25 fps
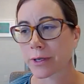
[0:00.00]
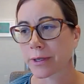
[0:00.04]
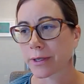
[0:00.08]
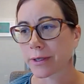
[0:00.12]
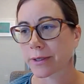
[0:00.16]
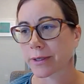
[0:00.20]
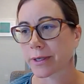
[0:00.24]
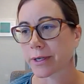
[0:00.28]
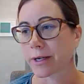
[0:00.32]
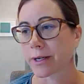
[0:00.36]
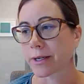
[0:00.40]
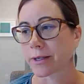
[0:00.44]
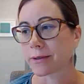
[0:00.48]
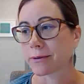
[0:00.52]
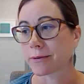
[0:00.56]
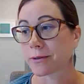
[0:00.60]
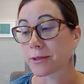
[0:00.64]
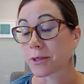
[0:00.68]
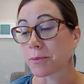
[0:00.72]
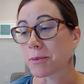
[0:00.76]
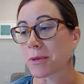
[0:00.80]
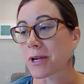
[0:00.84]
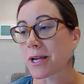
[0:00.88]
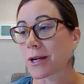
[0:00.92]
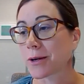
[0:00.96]

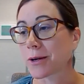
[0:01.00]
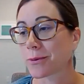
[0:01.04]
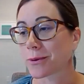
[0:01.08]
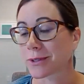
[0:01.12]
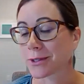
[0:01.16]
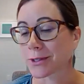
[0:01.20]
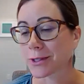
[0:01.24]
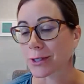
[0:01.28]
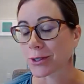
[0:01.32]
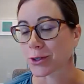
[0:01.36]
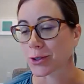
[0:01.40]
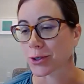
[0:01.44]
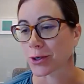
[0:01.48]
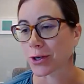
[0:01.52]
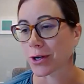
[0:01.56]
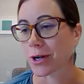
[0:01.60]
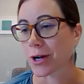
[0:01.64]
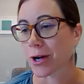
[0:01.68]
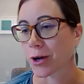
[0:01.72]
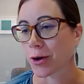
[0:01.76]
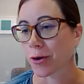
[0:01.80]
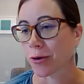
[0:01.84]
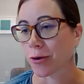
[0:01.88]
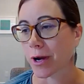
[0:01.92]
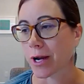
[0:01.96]
to me, it was such
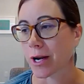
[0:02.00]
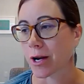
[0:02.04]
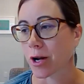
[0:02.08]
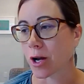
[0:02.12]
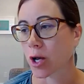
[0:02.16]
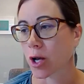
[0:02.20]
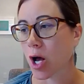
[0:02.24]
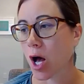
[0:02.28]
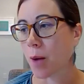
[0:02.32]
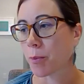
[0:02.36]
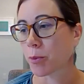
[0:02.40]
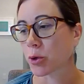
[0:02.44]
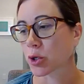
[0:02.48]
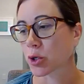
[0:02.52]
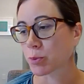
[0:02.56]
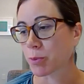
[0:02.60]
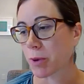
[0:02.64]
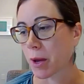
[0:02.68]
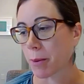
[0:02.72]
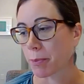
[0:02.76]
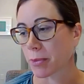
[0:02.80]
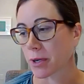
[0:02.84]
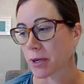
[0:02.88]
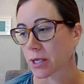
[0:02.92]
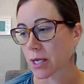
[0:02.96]
a great
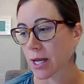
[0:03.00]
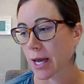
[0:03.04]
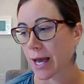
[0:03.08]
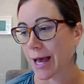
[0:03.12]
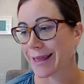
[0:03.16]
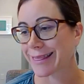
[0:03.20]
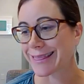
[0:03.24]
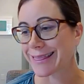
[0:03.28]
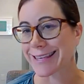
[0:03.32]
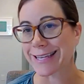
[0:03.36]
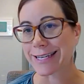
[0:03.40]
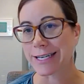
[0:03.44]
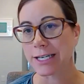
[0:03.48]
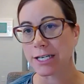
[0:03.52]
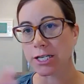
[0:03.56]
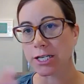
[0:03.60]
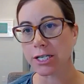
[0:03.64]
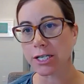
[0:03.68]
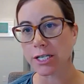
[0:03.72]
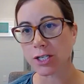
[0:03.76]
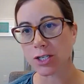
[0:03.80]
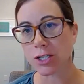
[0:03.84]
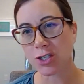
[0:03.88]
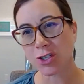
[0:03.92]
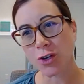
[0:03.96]
accomplishment, but at the
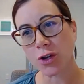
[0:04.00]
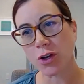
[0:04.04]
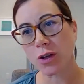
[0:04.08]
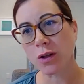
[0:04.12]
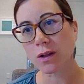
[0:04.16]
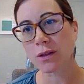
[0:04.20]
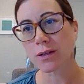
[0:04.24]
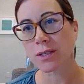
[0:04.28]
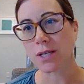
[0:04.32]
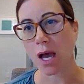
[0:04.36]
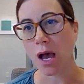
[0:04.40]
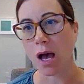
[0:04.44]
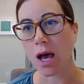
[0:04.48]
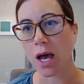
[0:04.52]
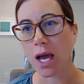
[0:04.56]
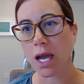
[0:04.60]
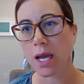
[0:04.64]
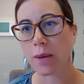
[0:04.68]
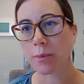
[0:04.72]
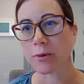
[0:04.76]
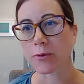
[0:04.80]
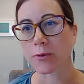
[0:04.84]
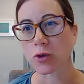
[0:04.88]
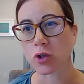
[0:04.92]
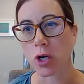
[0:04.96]
initial
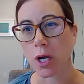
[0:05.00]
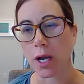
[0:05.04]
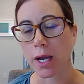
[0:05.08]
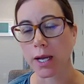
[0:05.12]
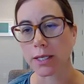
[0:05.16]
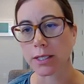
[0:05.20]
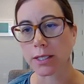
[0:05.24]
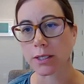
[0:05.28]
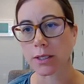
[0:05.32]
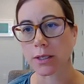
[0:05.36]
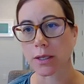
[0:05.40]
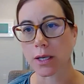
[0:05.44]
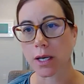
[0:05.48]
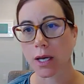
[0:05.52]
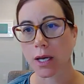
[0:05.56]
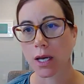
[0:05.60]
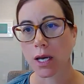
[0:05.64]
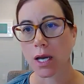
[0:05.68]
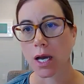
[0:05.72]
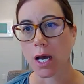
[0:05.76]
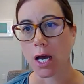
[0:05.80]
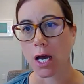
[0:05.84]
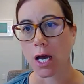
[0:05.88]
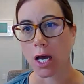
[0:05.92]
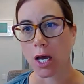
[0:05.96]
time of trying to
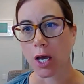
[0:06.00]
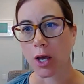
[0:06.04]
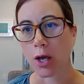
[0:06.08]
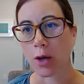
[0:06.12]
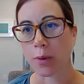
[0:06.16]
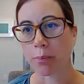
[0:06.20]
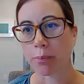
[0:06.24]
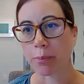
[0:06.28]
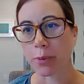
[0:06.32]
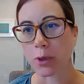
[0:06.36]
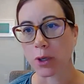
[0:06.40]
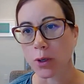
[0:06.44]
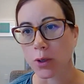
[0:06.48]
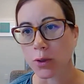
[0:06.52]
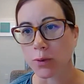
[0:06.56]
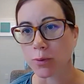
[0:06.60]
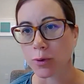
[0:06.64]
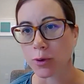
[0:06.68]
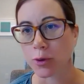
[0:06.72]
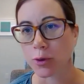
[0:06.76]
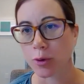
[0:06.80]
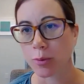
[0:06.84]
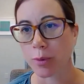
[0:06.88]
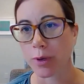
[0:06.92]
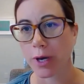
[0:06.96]
build
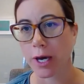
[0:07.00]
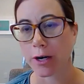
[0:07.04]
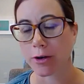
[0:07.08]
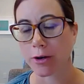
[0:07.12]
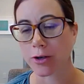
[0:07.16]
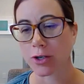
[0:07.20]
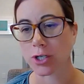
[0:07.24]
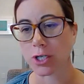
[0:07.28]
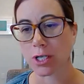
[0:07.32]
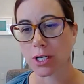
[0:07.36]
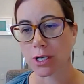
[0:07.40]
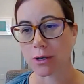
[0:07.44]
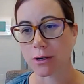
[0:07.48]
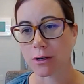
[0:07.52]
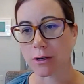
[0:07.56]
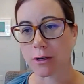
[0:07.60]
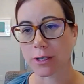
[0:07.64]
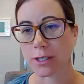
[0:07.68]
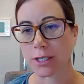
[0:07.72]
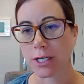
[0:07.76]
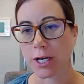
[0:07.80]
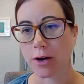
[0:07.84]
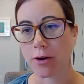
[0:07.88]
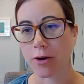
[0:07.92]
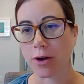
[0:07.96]
renewable energy in
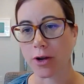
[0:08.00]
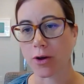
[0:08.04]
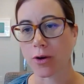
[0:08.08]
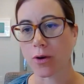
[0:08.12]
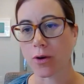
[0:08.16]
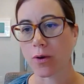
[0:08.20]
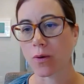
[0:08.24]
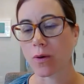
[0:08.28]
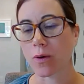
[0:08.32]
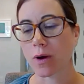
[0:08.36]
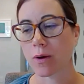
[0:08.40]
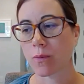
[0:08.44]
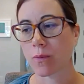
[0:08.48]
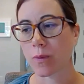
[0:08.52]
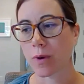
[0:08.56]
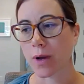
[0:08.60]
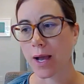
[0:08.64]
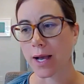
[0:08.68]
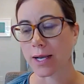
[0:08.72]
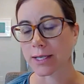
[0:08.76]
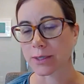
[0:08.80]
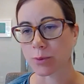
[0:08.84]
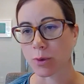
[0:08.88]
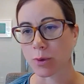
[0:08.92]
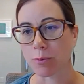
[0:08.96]
Ontario
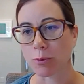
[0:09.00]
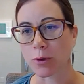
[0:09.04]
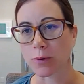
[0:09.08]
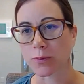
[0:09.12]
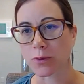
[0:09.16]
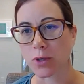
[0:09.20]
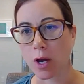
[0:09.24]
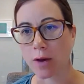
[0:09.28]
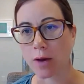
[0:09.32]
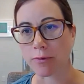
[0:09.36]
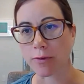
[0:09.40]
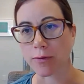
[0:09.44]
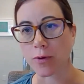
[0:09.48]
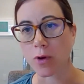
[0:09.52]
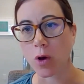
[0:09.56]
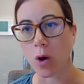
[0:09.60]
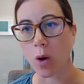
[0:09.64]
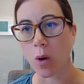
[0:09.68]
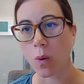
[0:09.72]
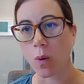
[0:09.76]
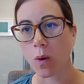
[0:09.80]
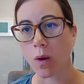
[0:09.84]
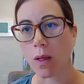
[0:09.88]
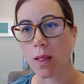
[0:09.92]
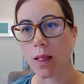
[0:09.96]
as we moved off of
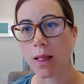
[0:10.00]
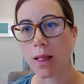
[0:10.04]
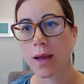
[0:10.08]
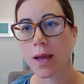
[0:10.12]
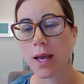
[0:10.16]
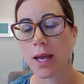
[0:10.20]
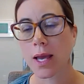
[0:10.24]
coal,